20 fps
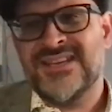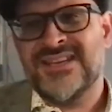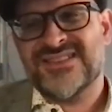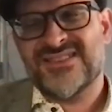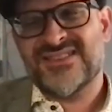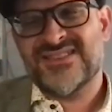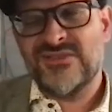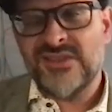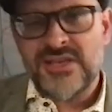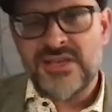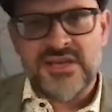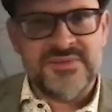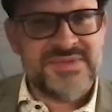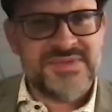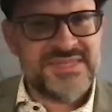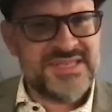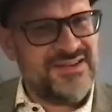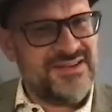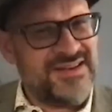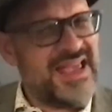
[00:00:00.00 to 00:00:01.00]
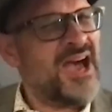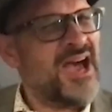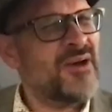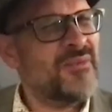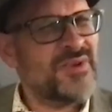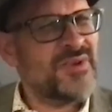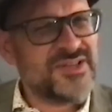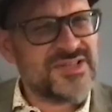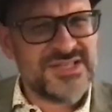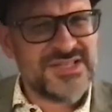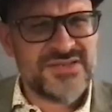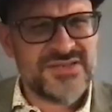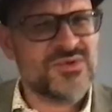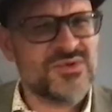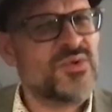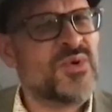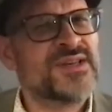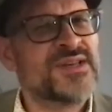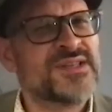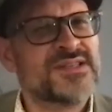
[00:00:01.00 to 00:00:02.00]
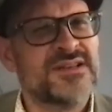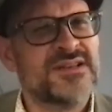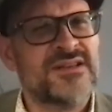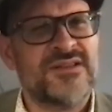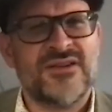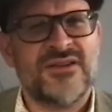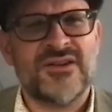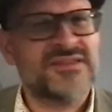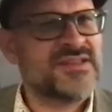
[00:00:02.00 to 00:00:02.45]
So it really comes down to how much is requested in there.